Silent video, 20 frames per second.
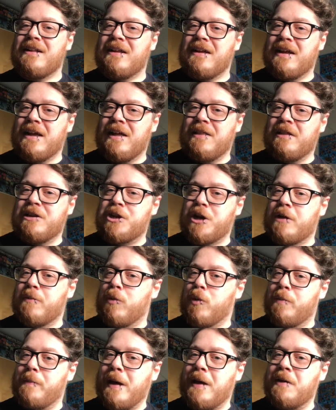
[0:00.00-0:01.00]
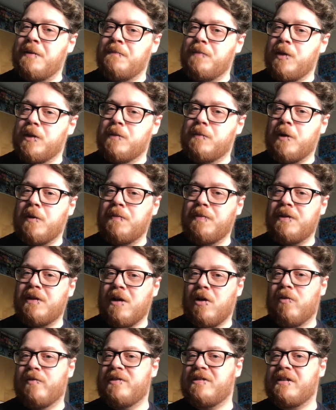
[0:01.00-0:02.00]
and the checkerboard pattern on the bottom,
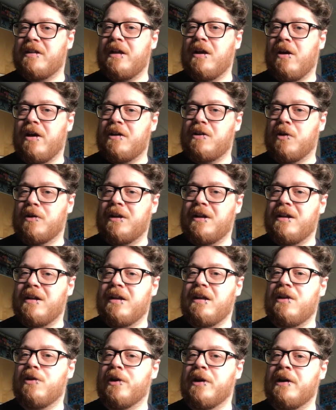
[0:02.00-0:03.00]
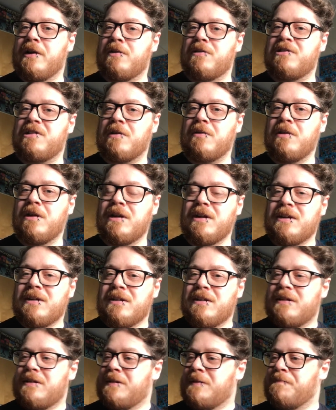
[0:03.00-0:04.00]
obviously iconically Green Hill Zone.
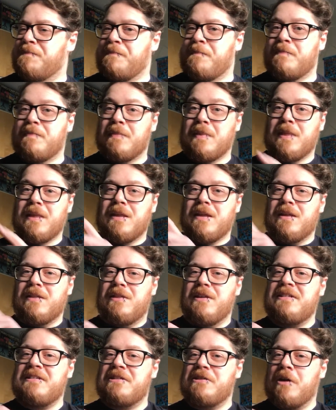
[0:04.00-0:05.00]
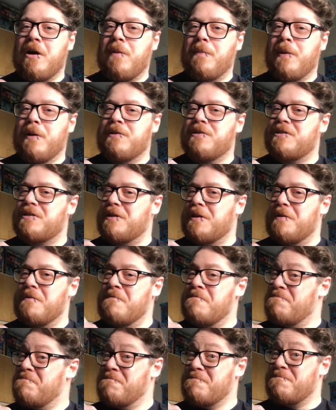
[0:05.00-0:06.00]
This star post
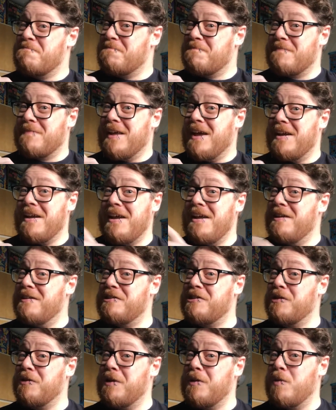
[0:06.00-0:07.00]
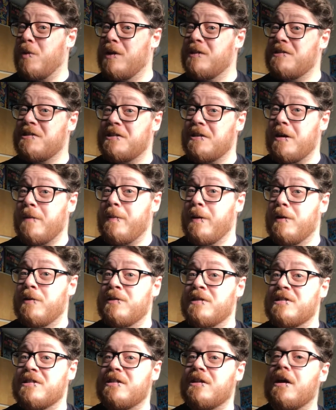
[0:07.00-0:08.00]
though, that ain't a Sonic 1 Star
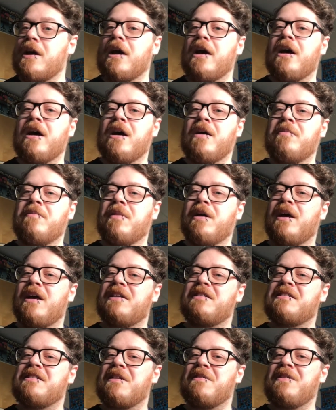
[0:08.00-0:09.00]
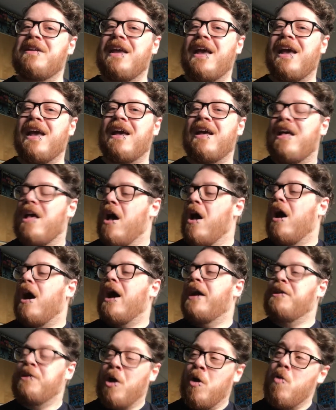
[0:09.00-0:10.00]
Post. So yeah,
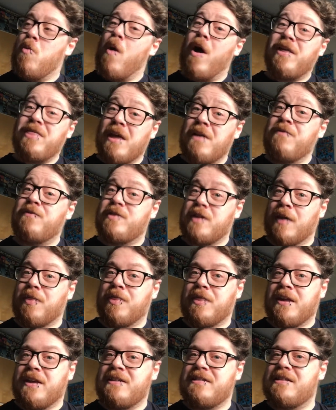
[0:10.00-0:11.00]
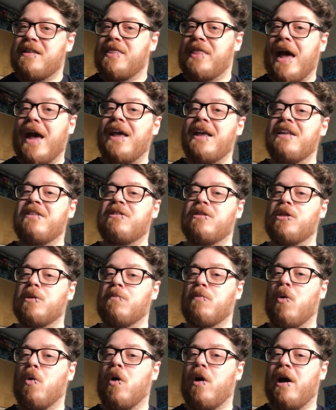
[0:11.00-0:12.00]
I know why they've done this. That is the
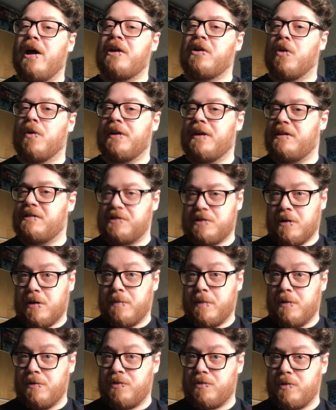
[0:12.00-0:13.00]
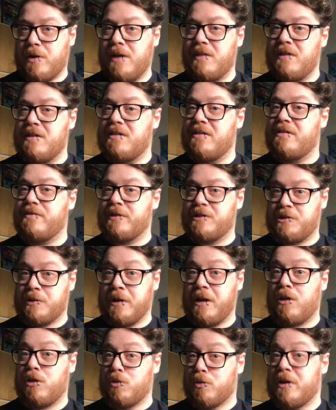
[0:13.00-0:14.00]
more iconic Star Post, right? This is for
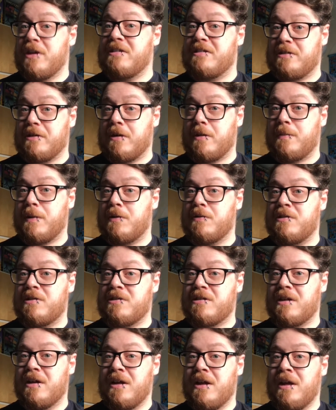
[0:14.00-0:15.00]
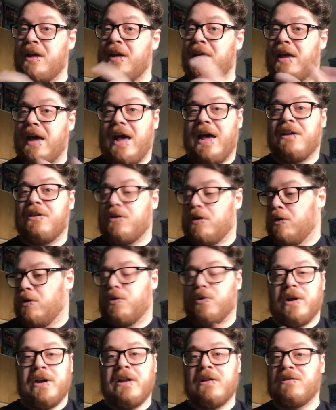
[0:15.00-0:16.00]
Sonic 3 Star Post. And
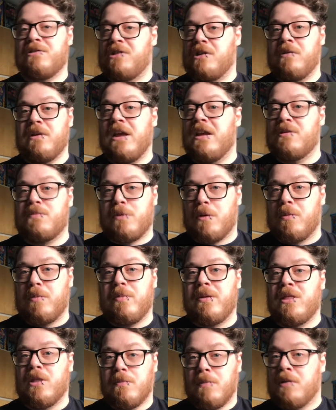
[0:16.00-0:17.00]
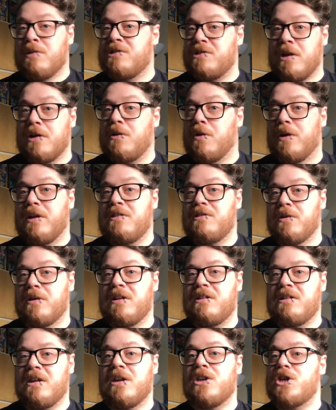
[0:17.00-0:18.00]
Green Hill Zone is probably the most iconic
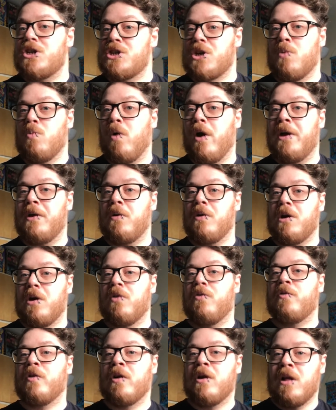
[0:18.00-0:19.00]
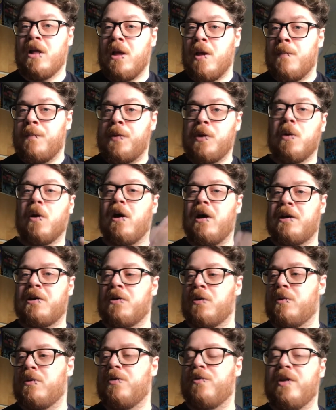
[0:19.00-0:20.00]
Sonic stage. So why not go for pure
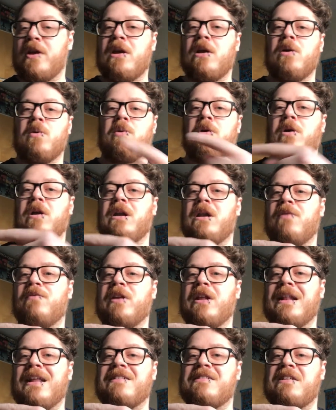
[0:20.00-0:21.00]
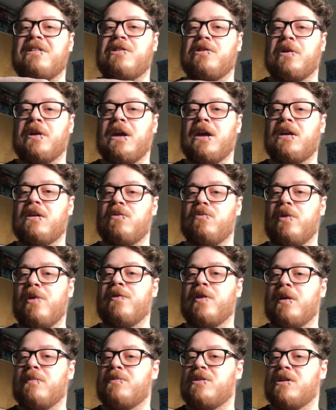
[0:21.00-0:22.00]
iconography? We've got a lovely classic Sonic
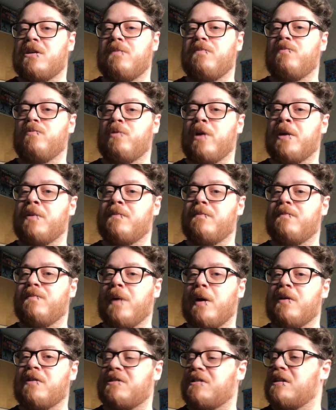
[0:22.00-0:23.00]
revving up to run past